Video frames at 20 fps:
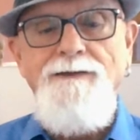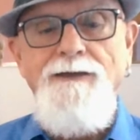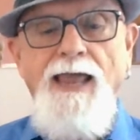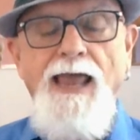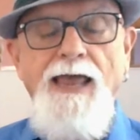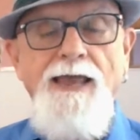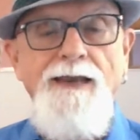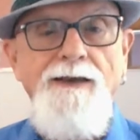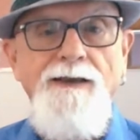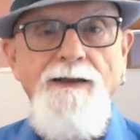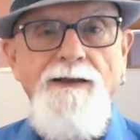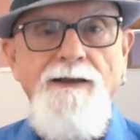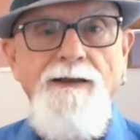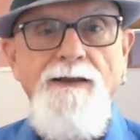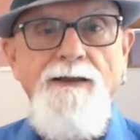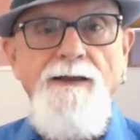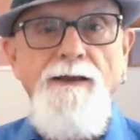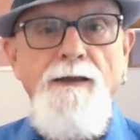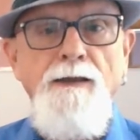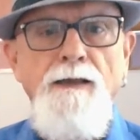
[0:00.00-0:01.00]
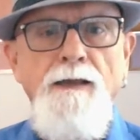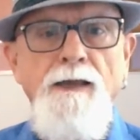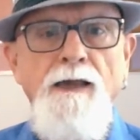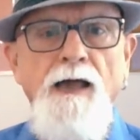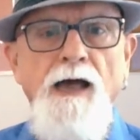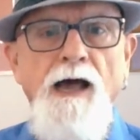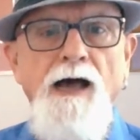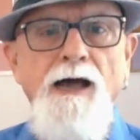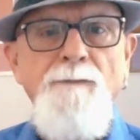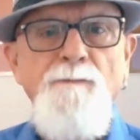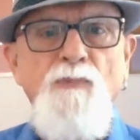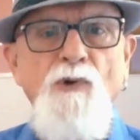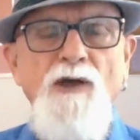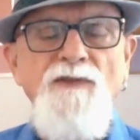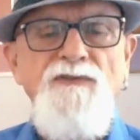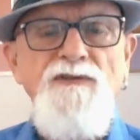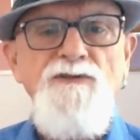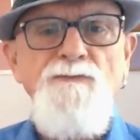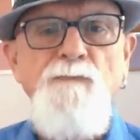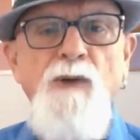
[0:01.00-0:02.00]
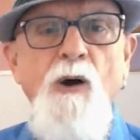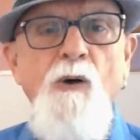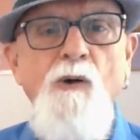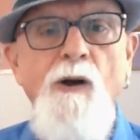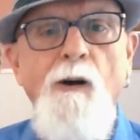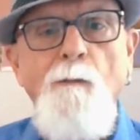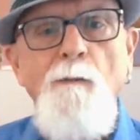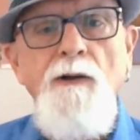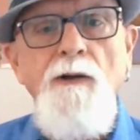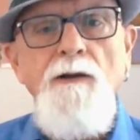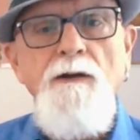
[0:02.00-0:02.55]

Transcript: And I brought this poem.